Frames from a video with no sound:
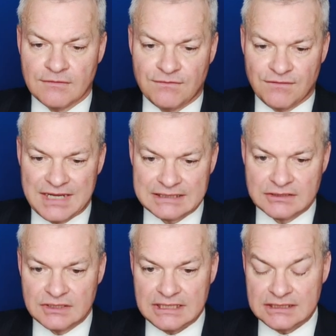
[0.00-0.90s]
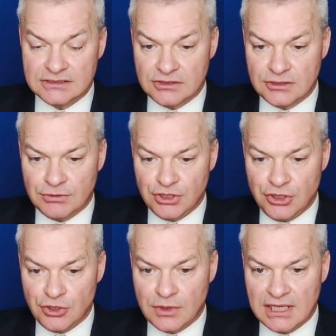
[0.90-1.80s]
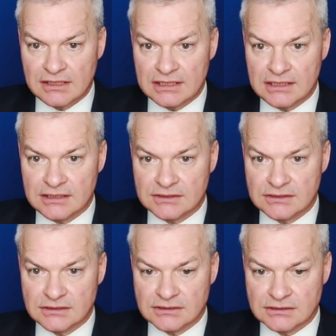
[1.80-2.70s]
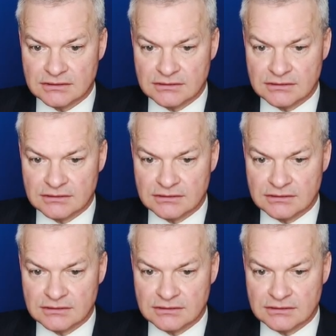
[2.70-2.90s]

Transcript: Fatly is good, but UL isn't.